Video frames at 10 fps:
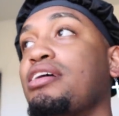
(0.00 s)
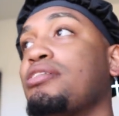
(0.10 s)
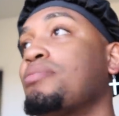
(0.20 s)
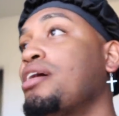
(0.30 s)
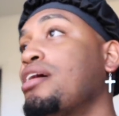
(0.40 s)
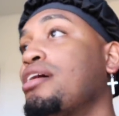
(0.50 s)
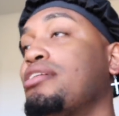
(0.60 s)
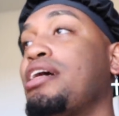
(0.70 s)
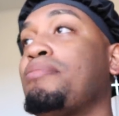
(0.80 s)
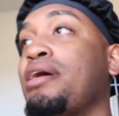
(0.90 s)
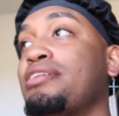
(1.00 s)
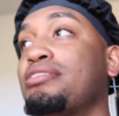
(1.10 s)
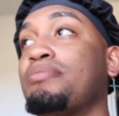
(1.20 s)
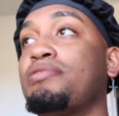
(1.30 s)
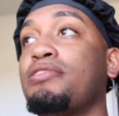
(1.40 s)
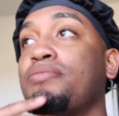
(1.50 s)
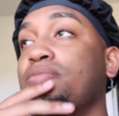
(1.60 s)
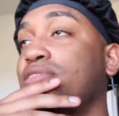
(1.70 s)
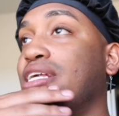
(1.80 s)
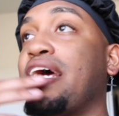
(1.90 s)
Um, that my
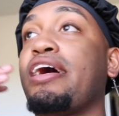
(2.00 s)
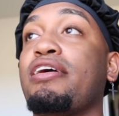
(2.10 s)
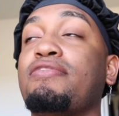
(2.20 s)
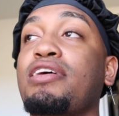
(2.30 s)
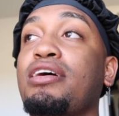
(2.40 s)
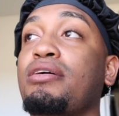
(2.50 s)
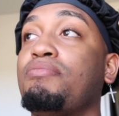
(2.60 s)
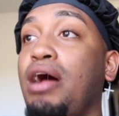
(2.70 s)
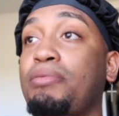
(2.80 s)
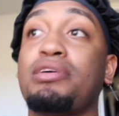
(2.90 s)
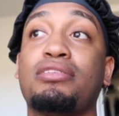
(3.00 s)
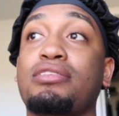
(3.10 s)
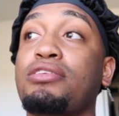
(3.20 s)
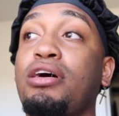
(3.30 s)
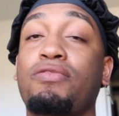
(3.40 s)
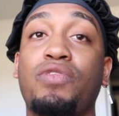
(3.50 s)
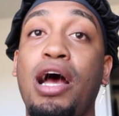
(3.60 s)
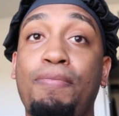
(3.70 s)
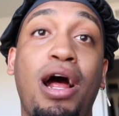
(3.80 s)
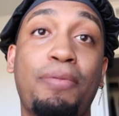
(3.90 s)
symptoms have probably you know
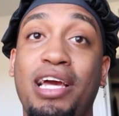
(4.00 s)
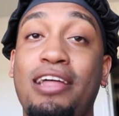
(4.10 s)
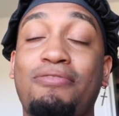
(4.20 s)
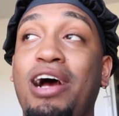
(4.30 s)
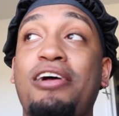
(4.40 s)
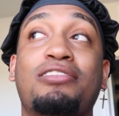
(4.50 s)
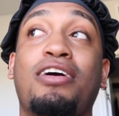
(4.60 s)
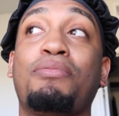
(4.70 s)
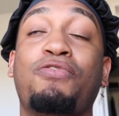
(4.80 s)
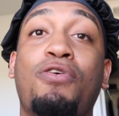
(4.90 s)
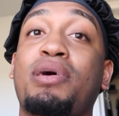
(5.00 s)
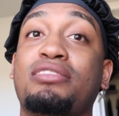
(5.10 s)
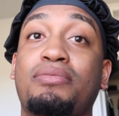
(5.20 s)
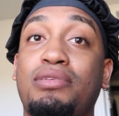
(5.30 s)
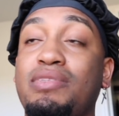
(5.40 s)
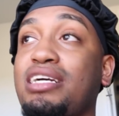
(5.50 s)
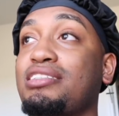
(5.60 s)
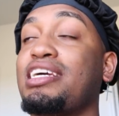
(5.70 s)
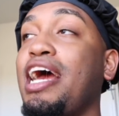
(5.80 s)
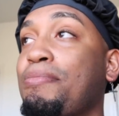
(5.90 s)
i probably had the virus long before my symptoms
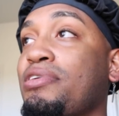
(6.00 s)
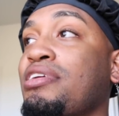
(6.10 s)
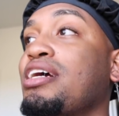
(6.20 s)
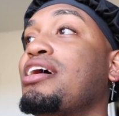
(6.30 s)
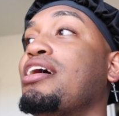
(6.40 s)
actually happened